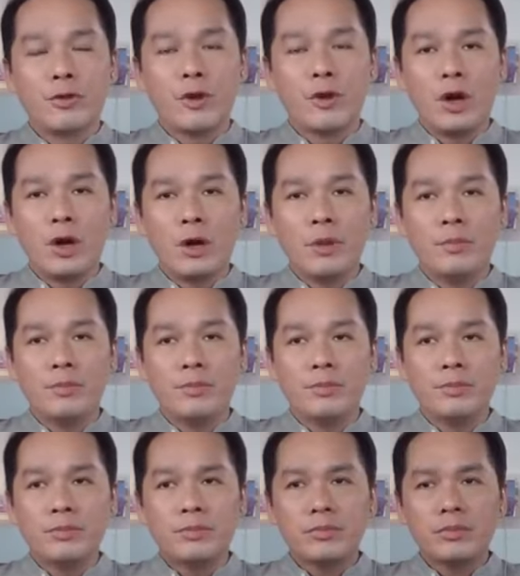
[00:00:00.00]

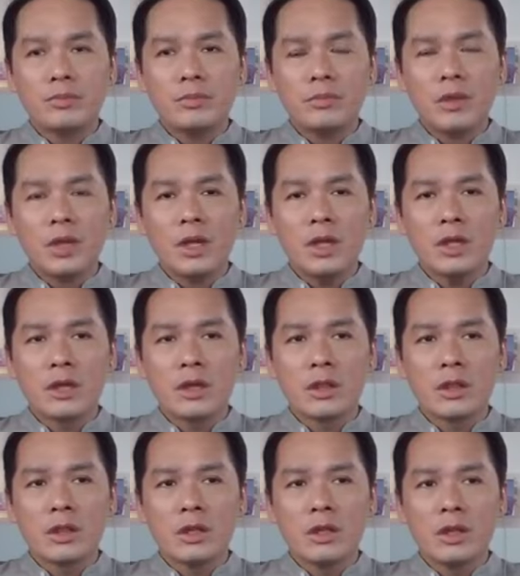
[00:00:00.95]
from,
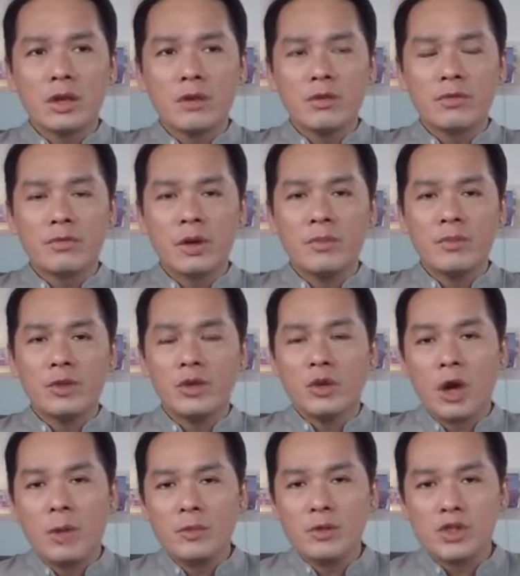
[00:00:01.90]
you know, from
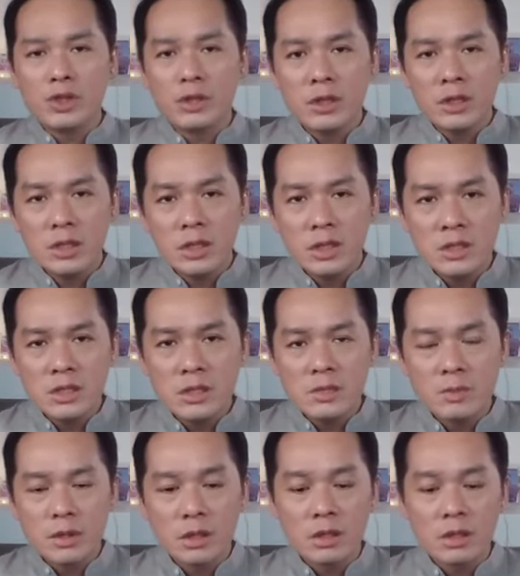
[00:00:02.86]
new
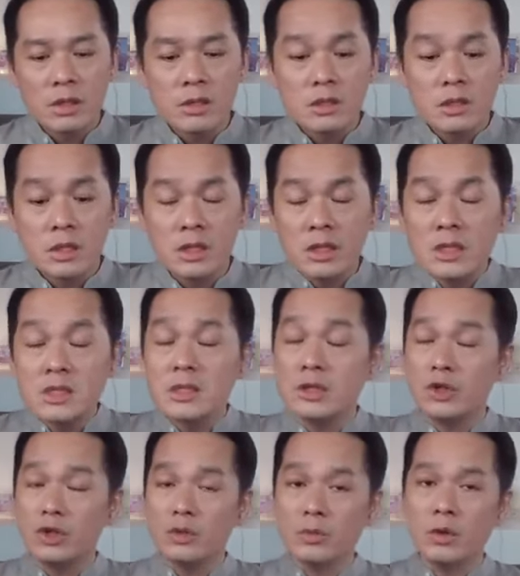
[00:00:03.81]
opportunities, because it is
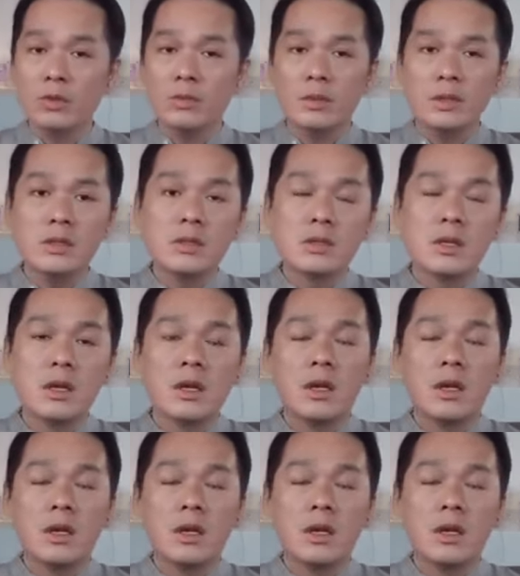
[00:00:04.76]
a new moment.